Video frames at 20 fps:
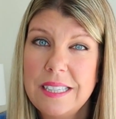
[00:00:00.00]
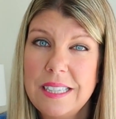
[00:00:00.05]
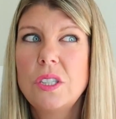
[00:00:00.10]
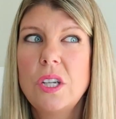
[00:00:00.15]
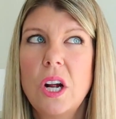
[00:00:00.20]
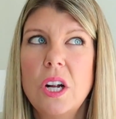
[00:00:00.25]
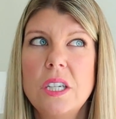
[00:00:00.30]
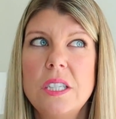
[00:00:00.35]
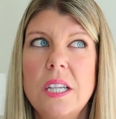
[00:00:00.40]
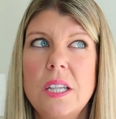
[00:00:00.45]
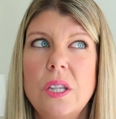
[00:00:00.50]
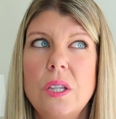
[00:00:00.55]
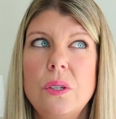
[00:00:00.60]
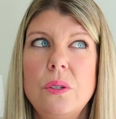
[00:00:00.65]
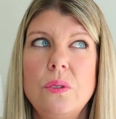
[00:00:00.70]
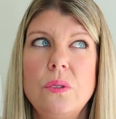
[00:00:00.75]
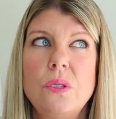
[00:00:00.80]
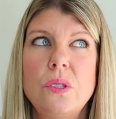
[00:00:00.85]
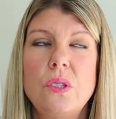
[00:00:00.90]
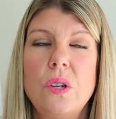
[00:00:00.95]
start to
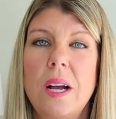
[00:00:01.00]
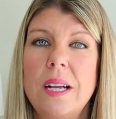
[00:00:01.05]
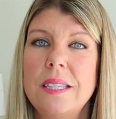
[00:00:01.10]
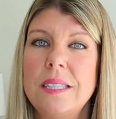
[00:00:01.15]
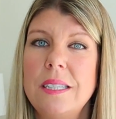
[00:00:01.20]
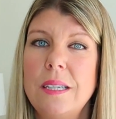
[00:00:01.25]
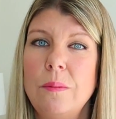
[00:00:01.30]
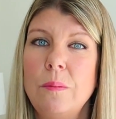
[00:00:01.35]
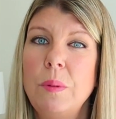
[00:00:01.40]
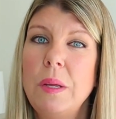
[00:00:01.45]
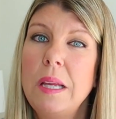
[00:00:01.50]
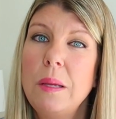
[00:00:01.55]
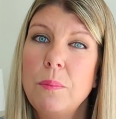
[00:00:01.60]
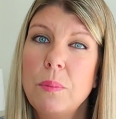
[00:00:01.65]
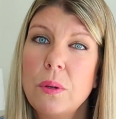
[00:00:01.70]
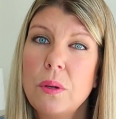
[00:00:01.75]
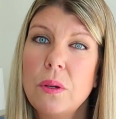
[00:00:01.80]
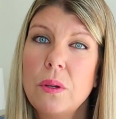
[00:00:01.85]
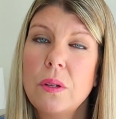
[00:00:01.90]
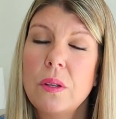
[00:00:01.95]
lose trust in
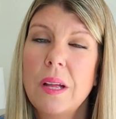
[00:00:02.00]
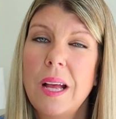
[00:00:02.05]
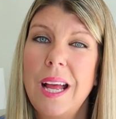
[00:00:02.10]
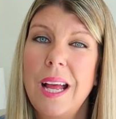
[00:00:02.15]
people,